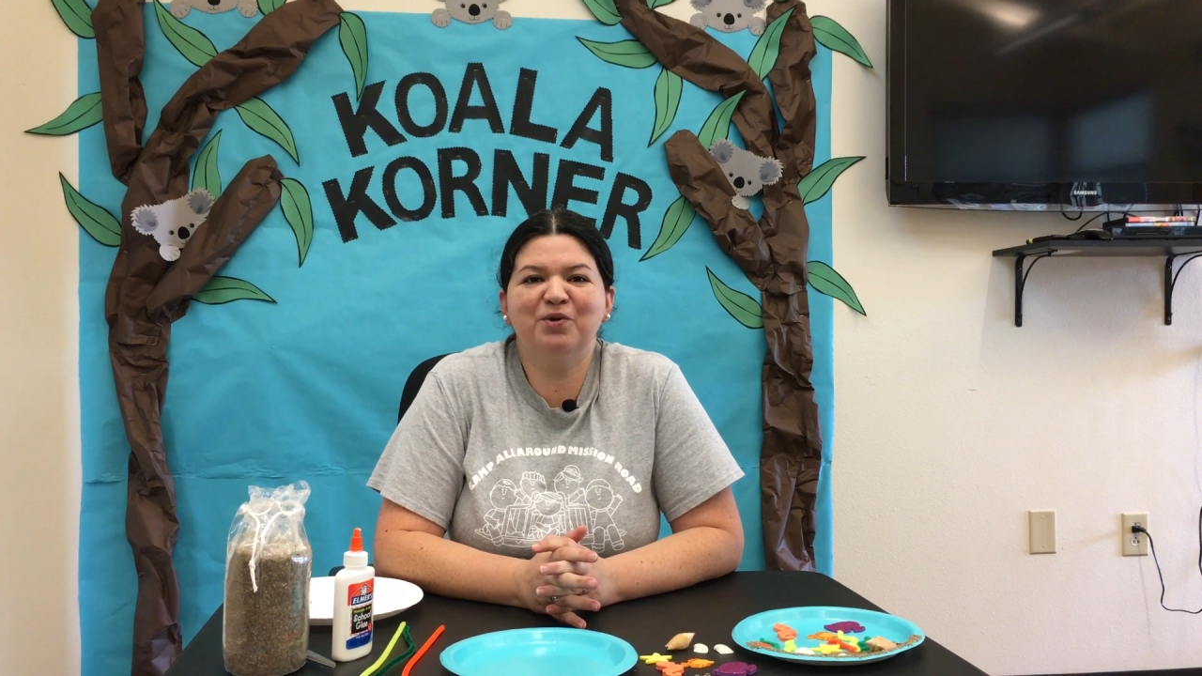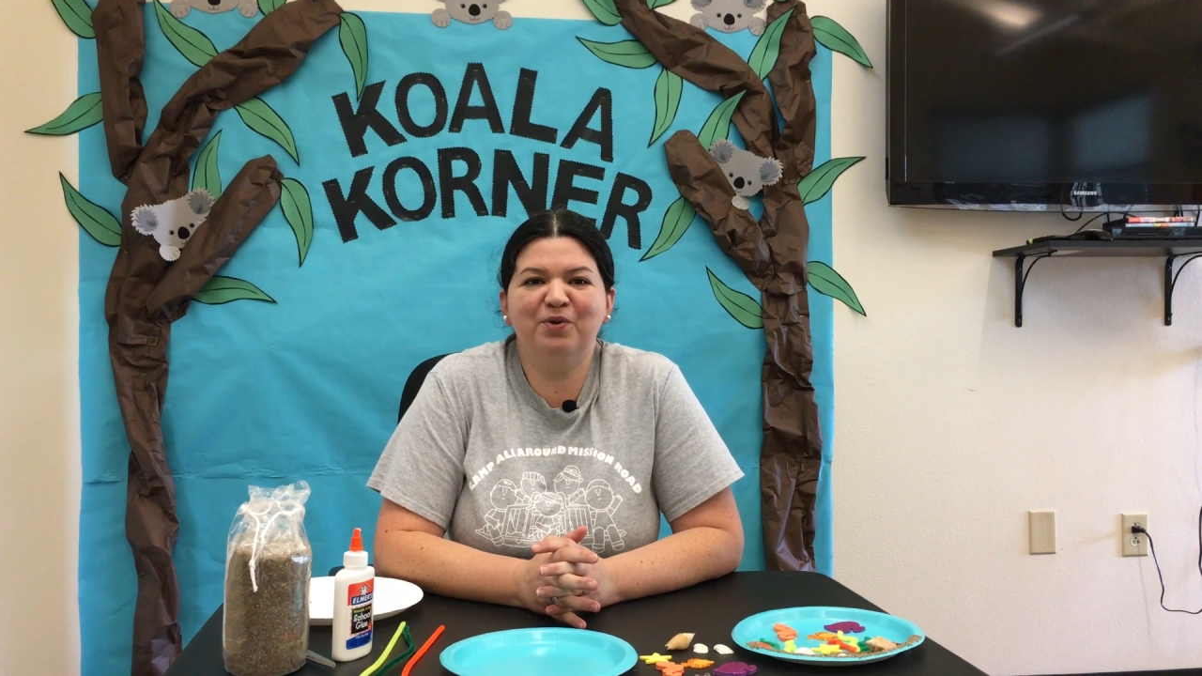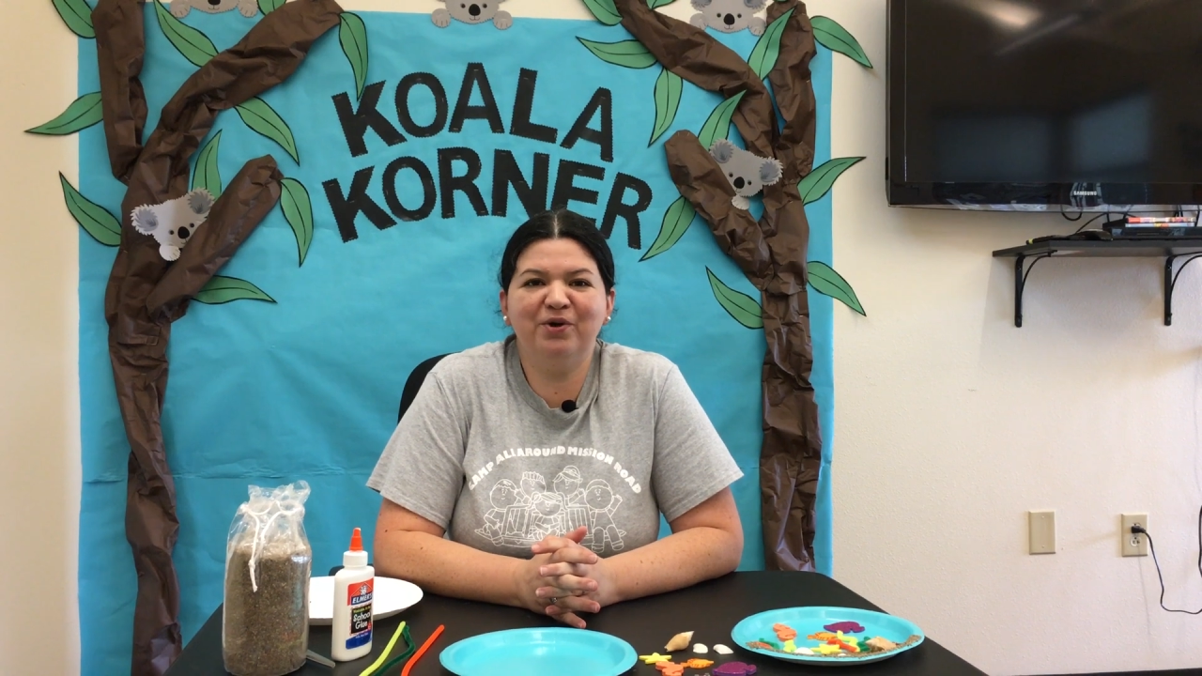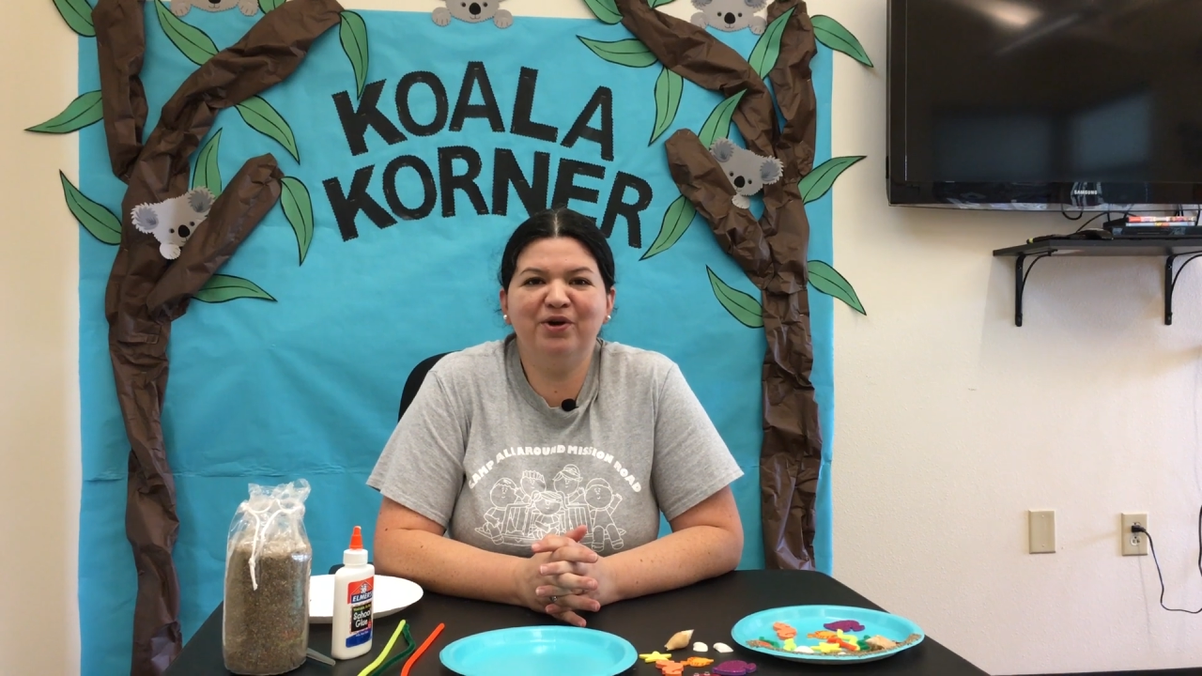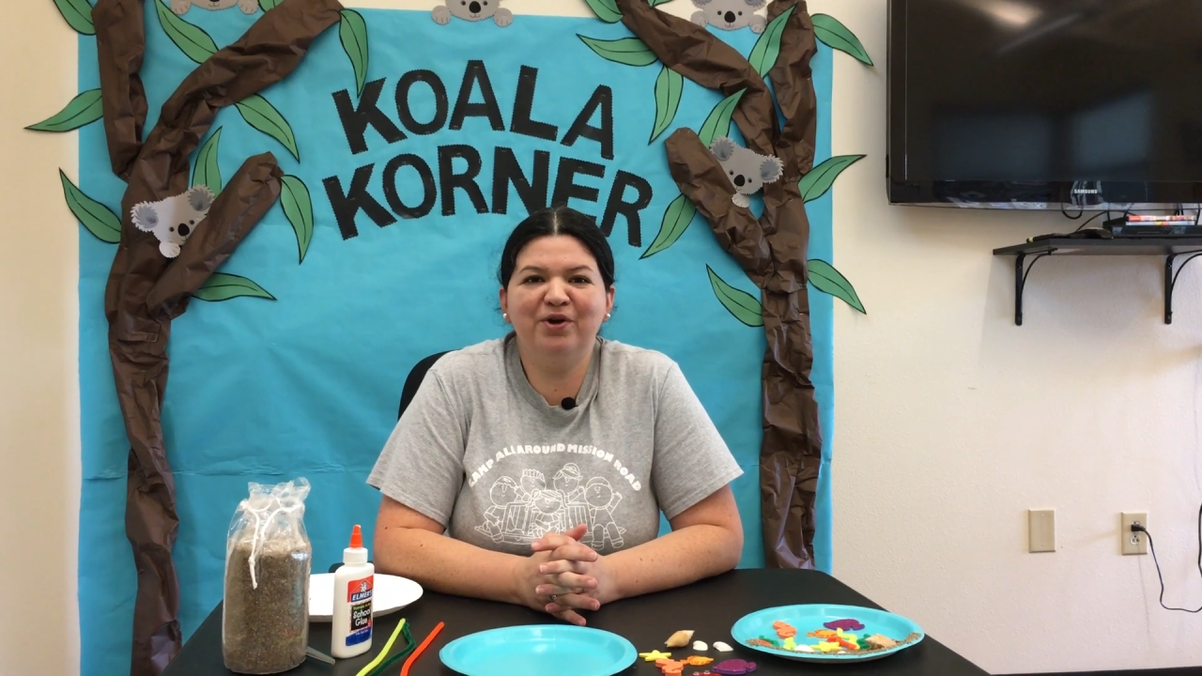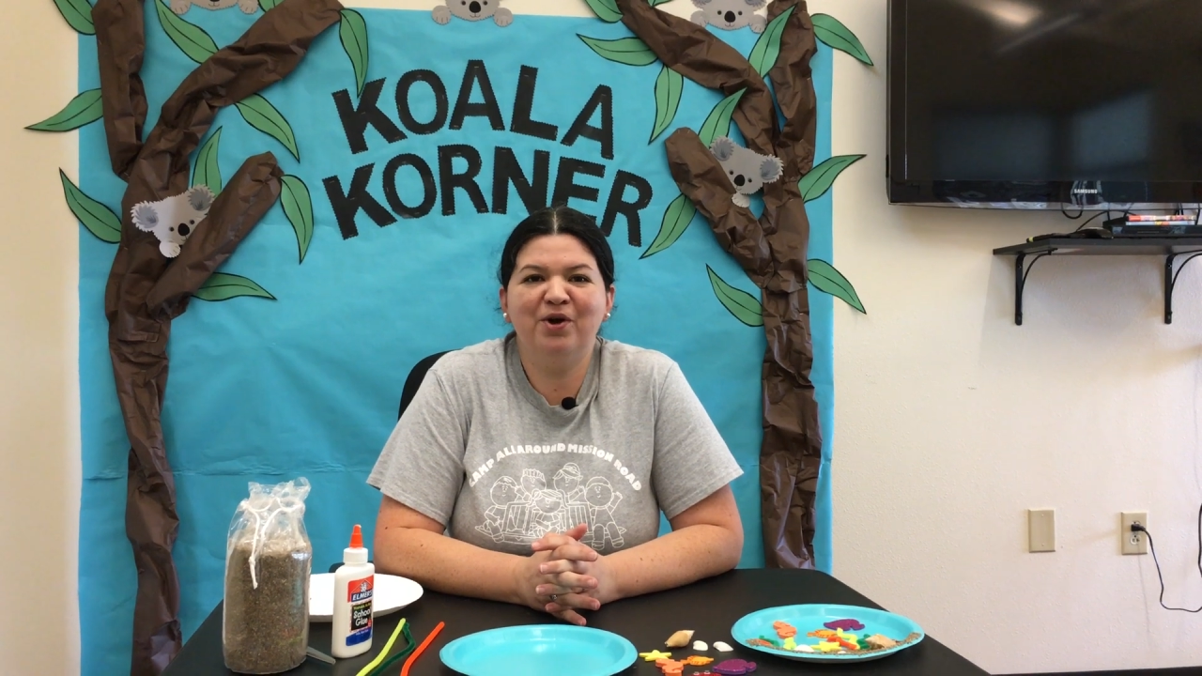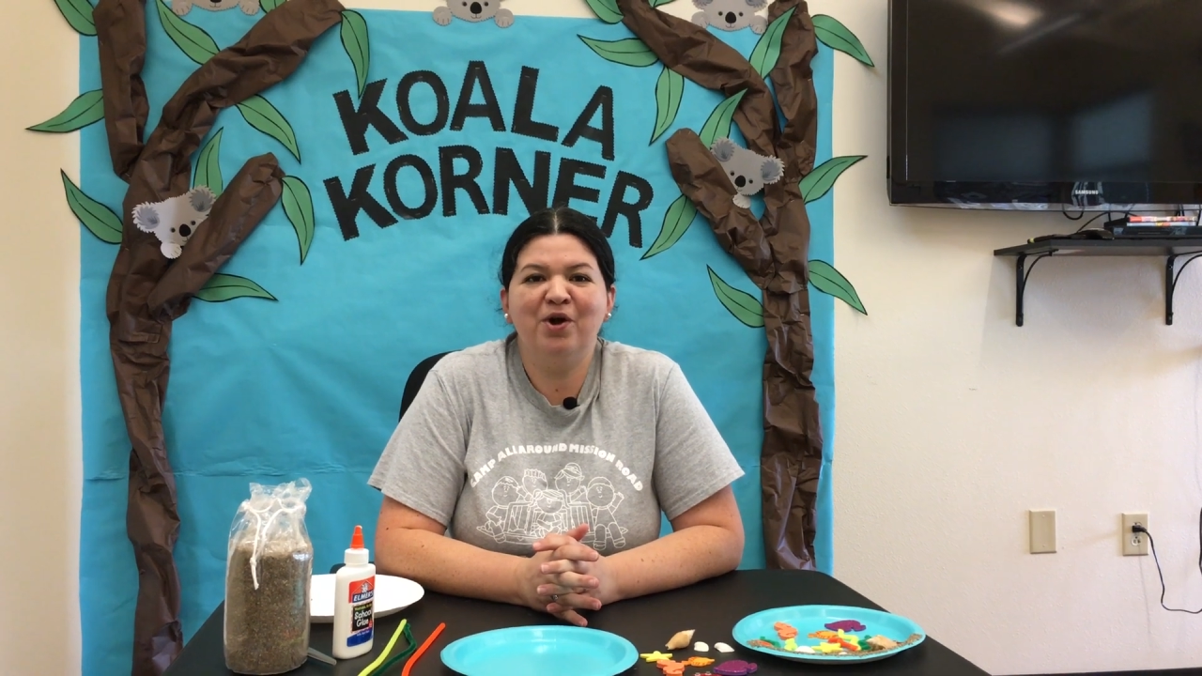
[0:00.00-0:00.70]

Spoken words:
Corner.